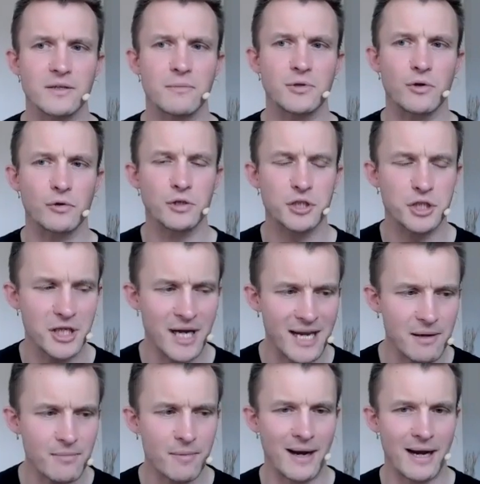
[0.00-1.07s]
some sort of
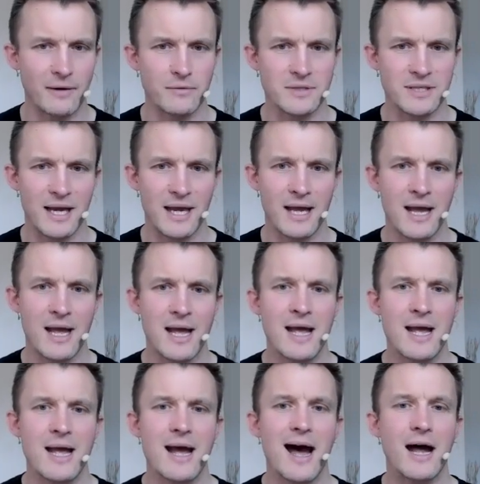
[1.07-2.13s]
shame about it,
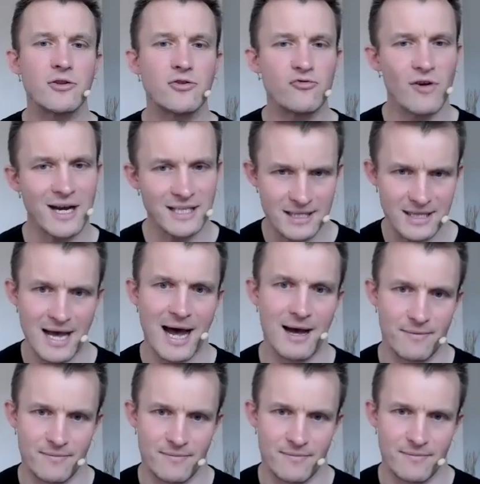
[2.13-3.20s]
address that.